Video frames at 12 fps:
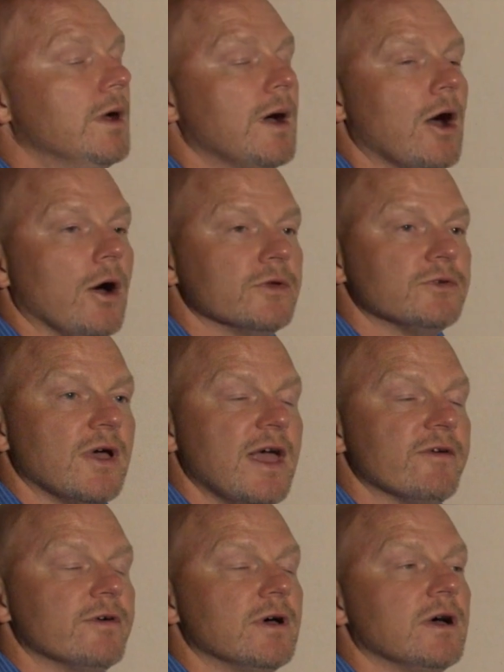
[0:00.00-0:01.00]
I also
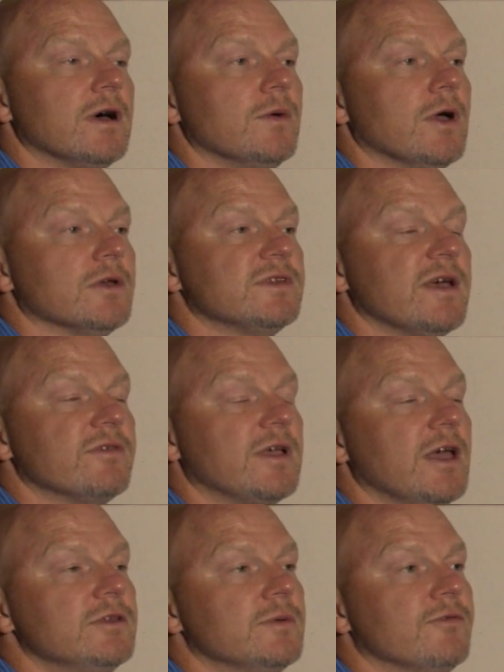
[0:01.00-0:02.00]
have we also have a
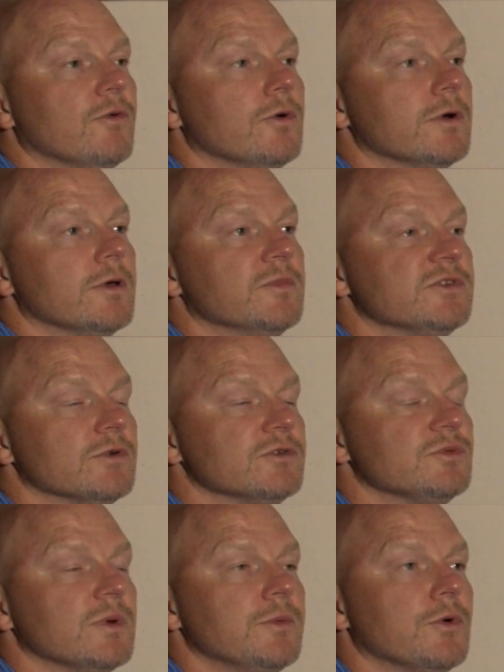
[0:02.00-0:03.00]
case before the Missouri
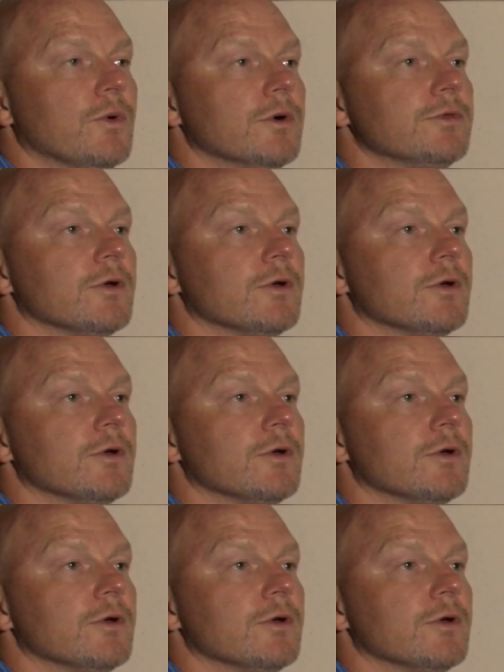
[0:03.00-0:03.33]
Supreme Court.